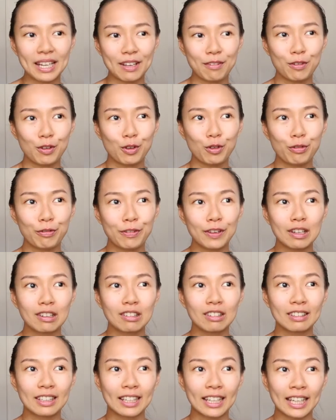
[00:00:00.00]
But if you
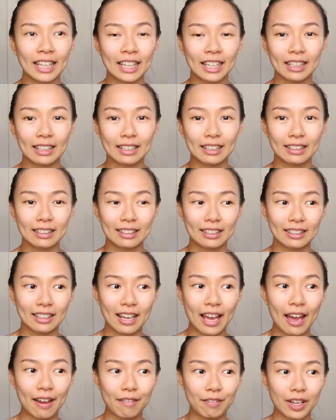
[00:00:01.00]
feel like
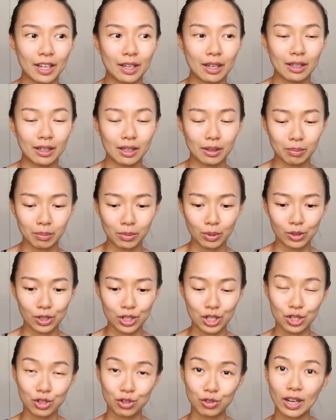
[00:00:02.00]
having a
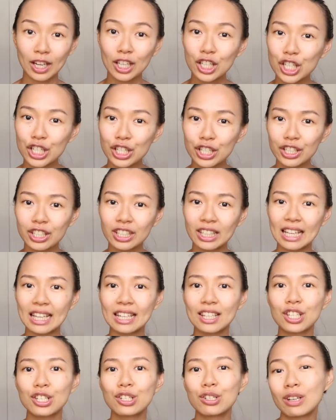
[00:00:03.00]
more
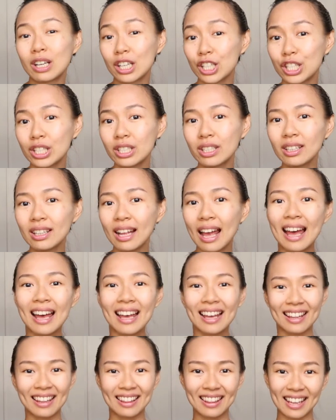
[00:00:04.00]
structured
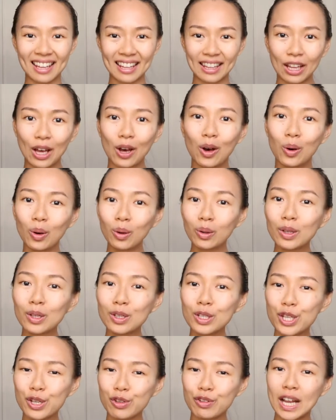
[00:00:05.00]
instruction, then
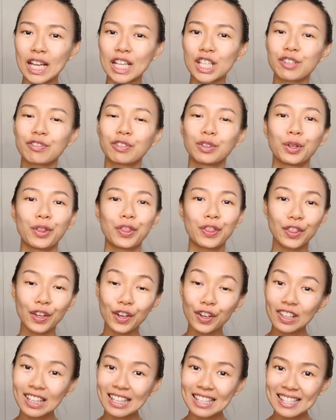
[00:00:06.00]
hold your stretch
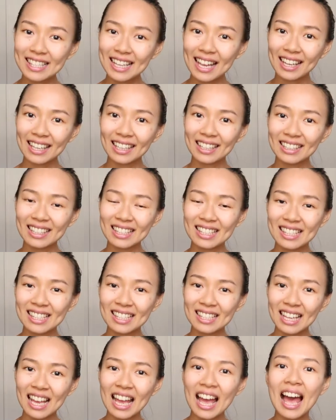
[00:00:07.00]
for 30
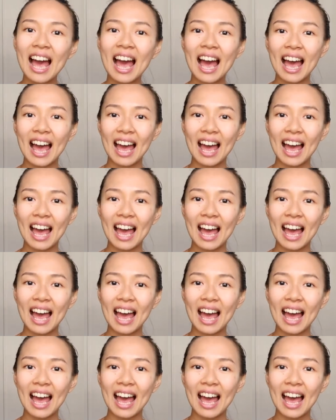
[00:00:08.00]
seconds